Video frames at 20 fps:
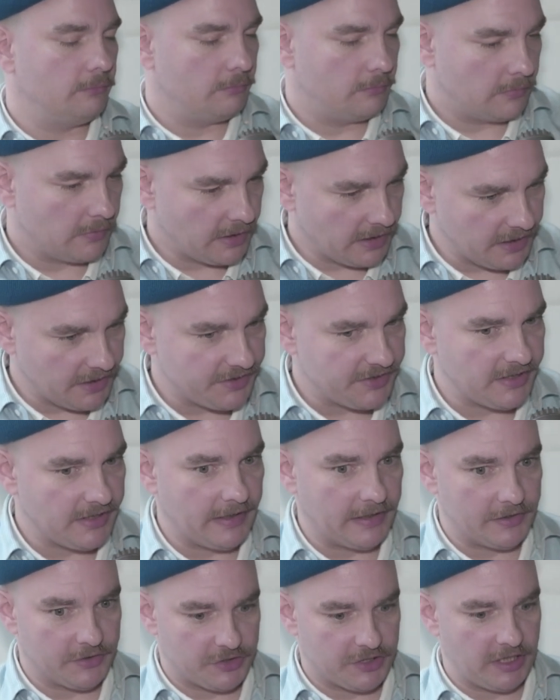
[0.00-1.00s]
easy
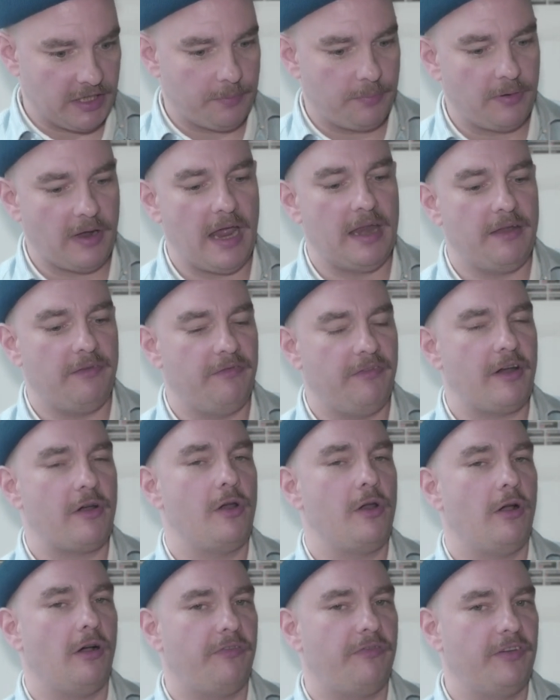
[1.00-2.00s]
and cheap and very
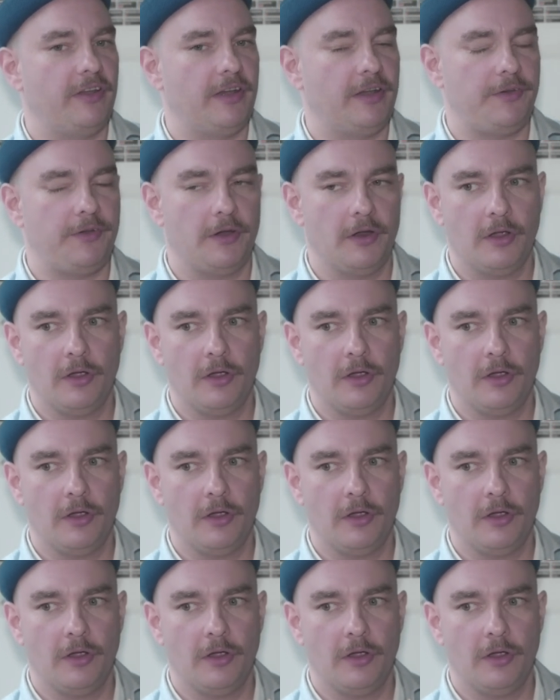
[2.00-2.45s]
often